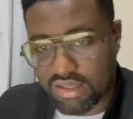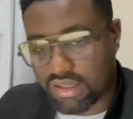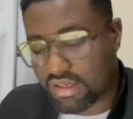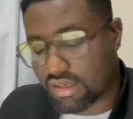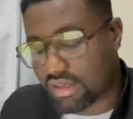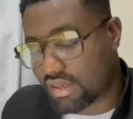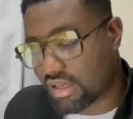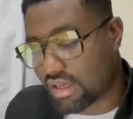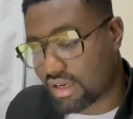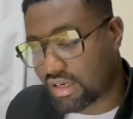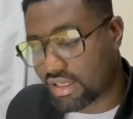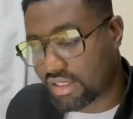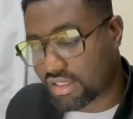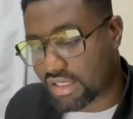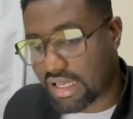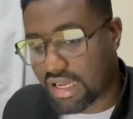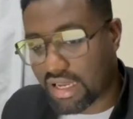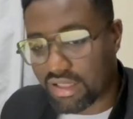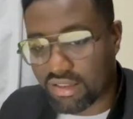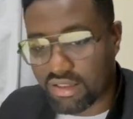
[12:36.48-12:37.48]
the list
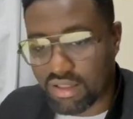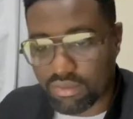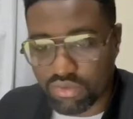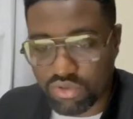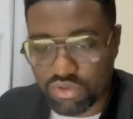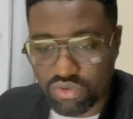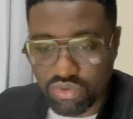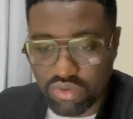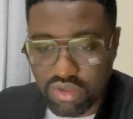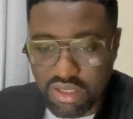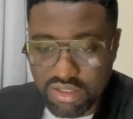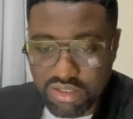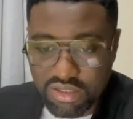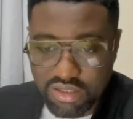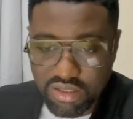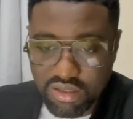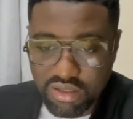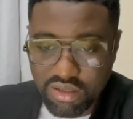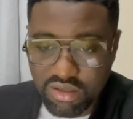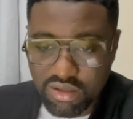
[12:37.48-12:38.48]
items. So let's
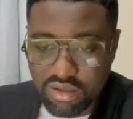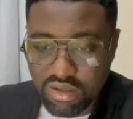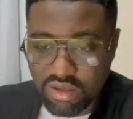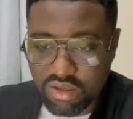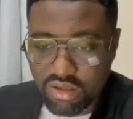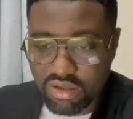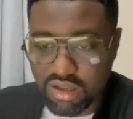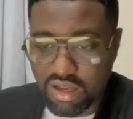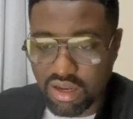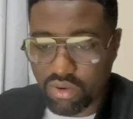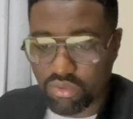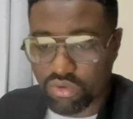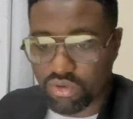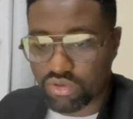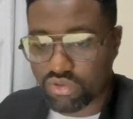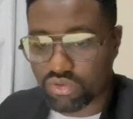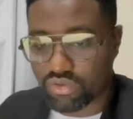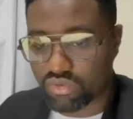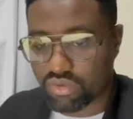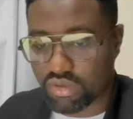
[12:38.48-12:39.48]
say I want
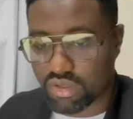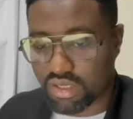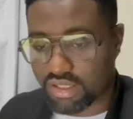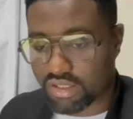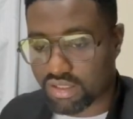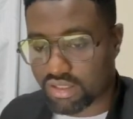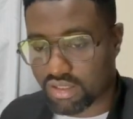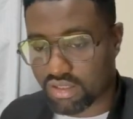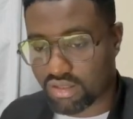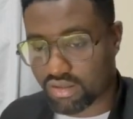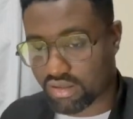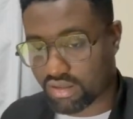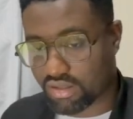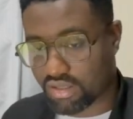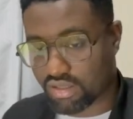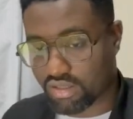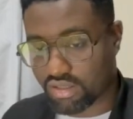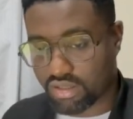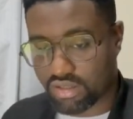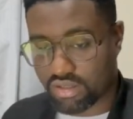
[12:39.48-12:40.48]
to nest
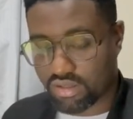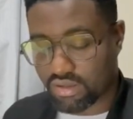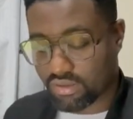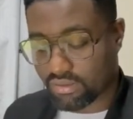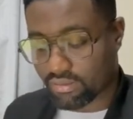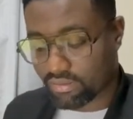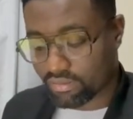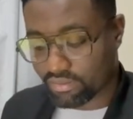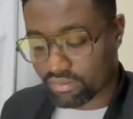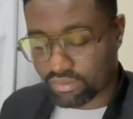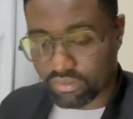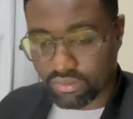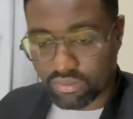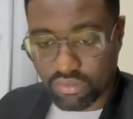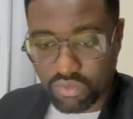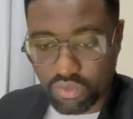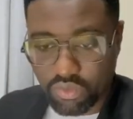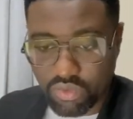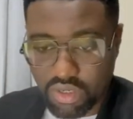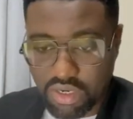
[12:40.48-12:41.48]
this.
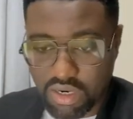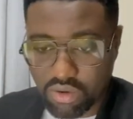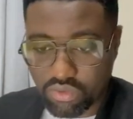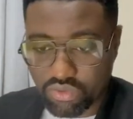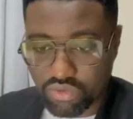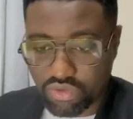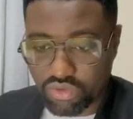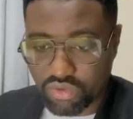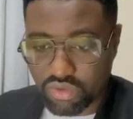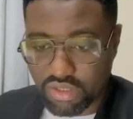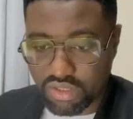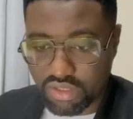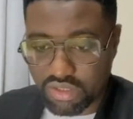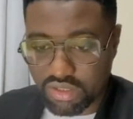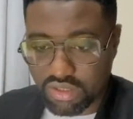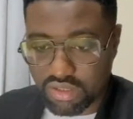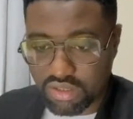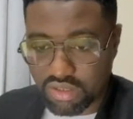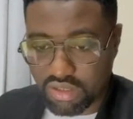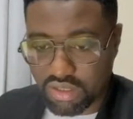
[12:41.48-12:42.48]
So what I will do
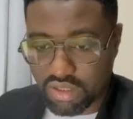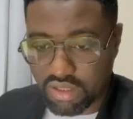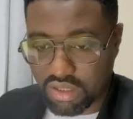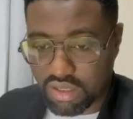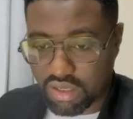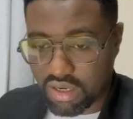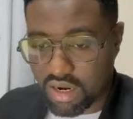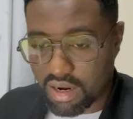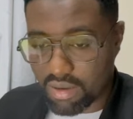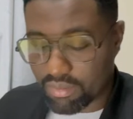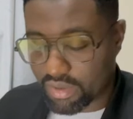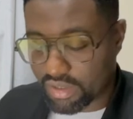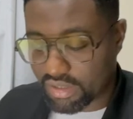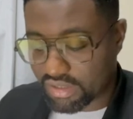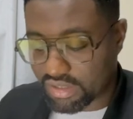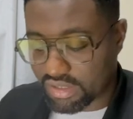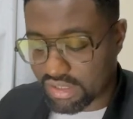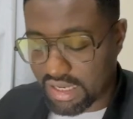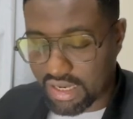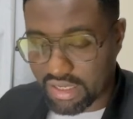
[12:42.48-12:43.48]
is come
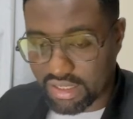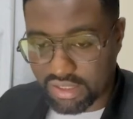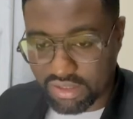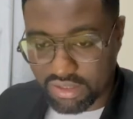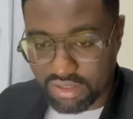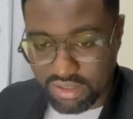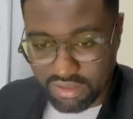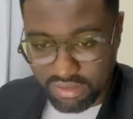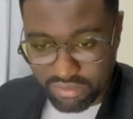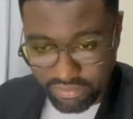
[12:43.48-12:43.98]
inside this,